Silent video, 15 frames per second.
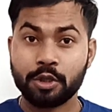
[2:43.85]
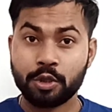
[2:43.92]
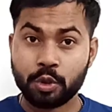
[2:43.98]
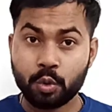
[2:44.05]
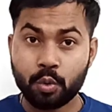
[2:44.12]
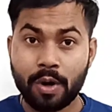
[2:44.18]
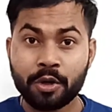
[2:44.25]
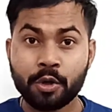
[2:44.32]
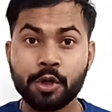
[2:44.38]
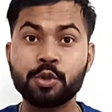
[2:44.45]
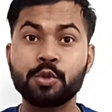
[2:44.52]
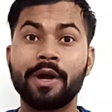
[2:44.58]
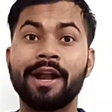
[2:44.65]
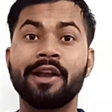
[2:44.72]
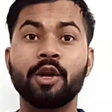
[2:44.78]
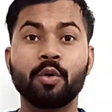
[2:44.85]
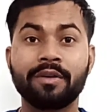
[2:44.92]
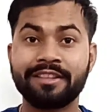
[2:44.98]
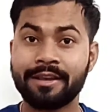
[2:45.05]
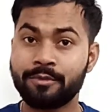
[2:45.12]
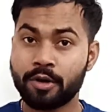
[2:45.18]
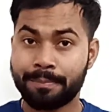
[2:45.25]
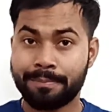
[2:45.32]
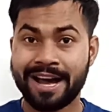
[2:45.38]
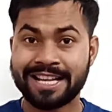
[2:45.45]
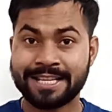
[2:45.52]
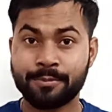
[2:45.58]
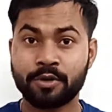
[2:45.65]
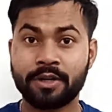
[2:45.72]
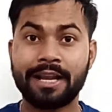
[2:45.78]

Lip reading: you are going to hand over them your passport